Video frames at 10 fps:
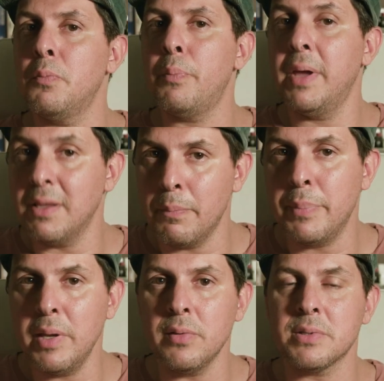pay the
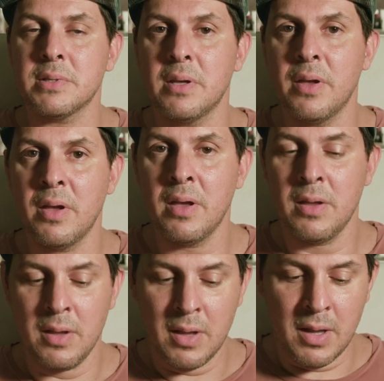bills.
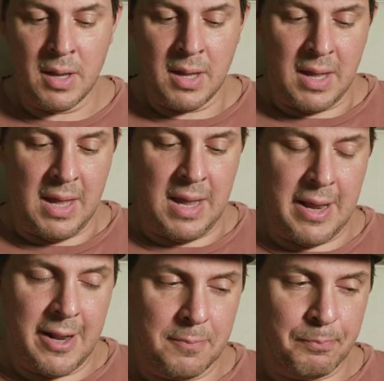
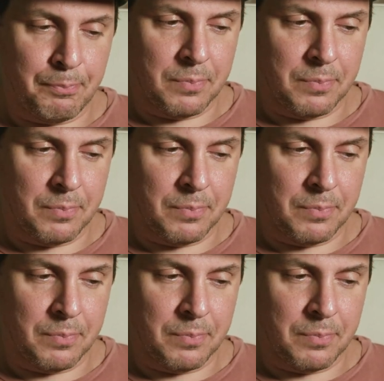And